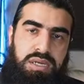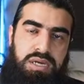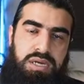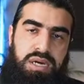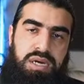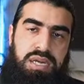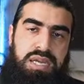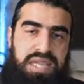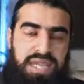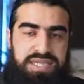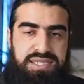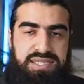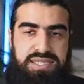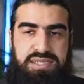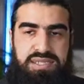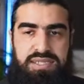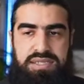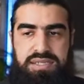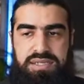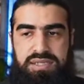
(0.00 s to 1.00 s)

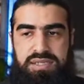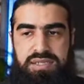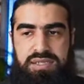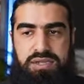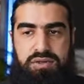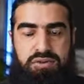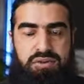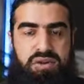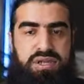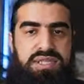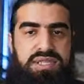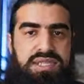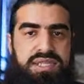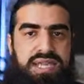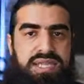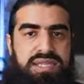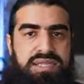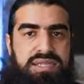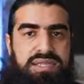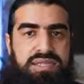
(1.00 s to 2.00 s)
Unless the Quran
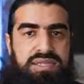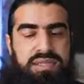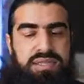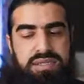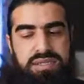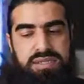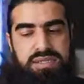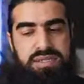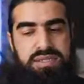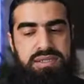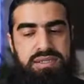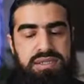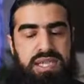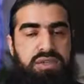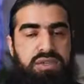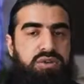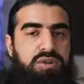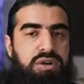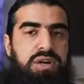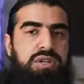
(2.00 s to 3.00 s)
says that
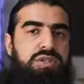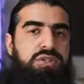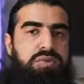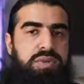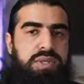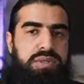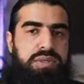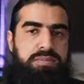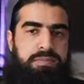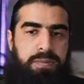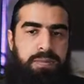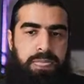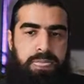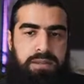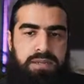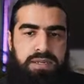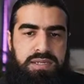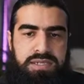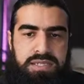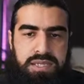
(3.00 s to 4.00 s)
you can't do it.
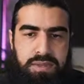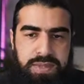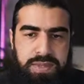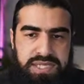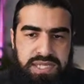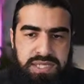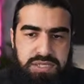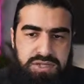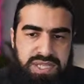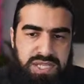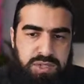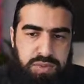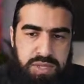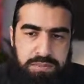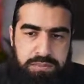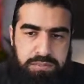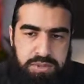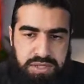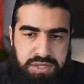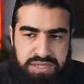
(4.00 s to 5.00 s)
Does that make sense? So that's why
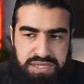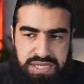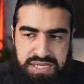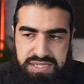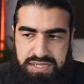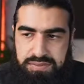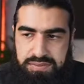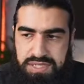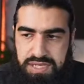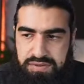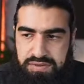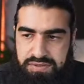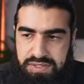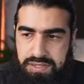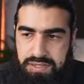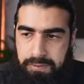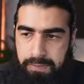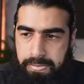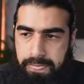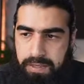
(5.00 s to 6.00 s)
birthdays themselves
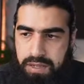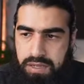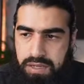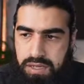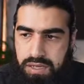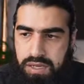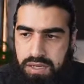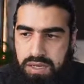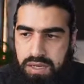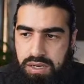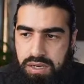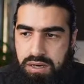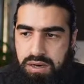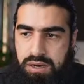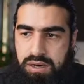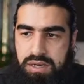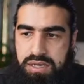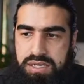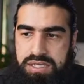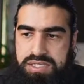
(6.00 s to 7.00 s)

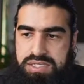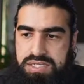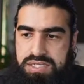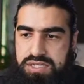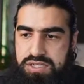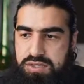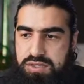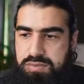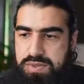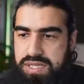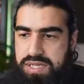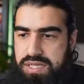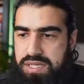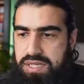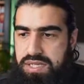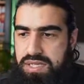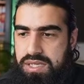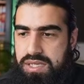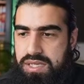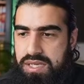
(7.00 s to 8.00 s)
are considered to be
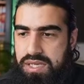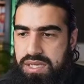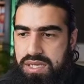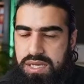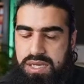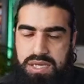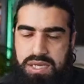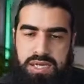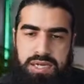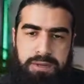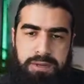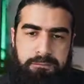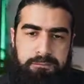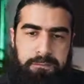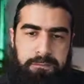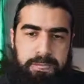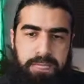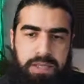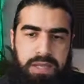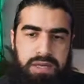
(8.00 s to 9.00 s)
um,
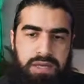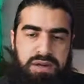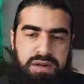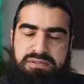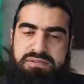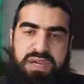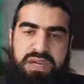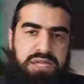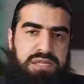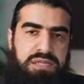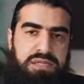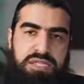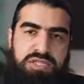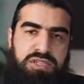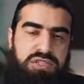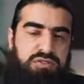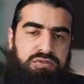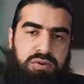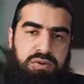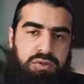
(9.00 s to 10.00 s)
are fine. There's
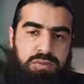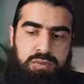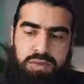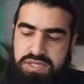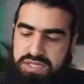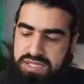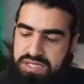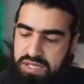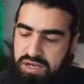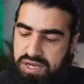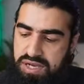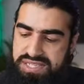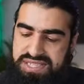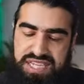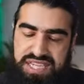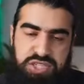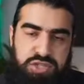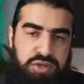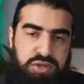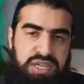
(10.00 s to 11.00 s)
nothing wrong with birthdays. They're not
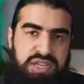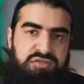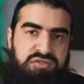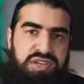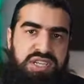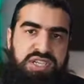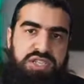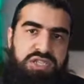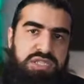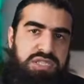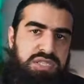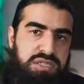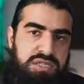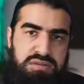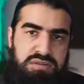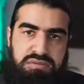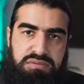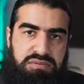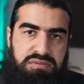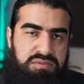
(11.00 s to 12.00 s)
attached to any religious
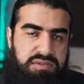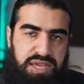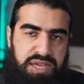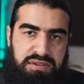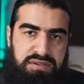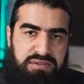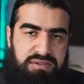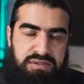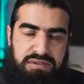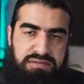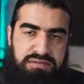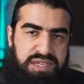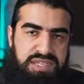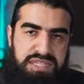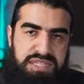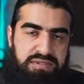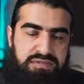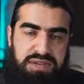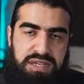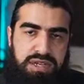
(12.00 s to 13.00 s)
like
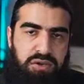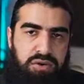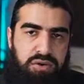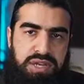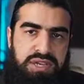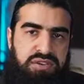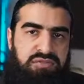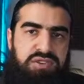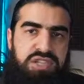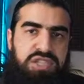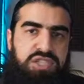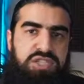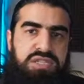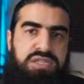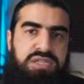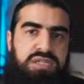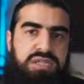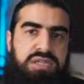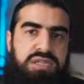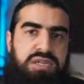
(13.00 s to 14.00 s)
festival or any
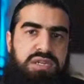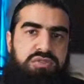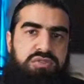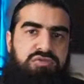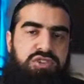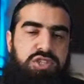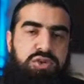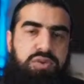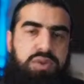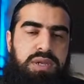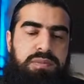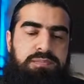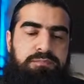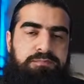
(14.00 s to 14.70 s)
religious ritual